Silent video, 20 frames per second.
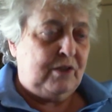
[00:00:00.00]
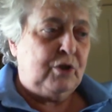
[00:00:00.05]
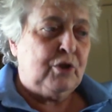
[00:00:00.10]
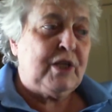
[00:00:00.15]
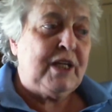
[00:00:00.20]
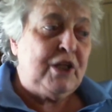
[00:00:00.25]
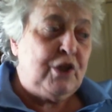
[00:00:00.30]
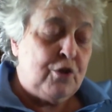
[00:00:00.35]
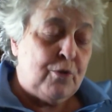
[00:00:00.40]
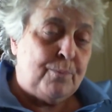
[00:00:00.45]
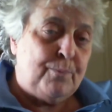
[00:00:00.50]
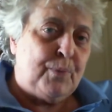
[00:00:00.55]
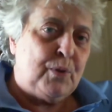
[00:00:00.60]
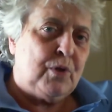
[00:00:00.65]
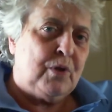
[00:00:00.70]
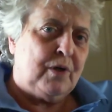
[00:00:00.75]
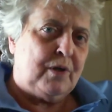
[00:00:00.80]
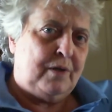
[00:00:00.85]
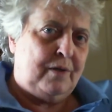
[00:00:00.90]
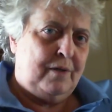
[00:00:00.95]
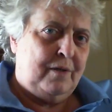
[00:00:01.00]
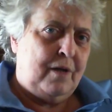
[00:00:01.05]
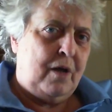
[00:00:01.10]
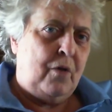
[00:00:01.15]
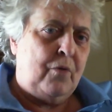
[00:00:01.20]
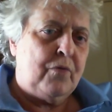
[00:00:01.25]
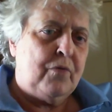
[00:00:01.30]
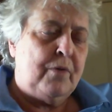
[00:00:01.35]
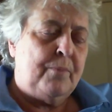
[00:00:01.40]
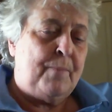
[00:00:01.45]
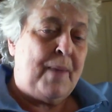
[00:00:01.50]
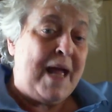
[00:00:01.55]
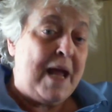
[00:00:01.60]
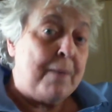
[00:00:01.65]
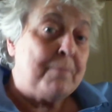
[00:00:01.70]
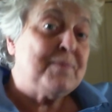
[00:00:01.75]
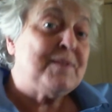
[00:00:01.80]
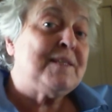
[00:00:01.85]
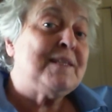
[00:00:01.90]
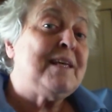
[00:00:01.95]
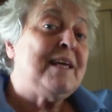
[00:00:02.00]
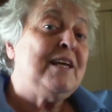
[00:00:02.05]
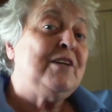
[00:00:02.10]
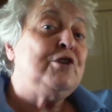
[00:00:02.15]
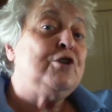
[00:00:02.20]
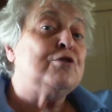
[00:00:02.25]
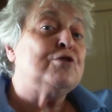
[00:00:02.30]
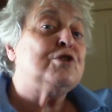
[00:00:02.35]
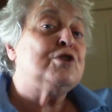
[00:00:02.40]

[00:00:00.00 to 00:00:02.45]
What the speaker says: Look in your book, on the maps in your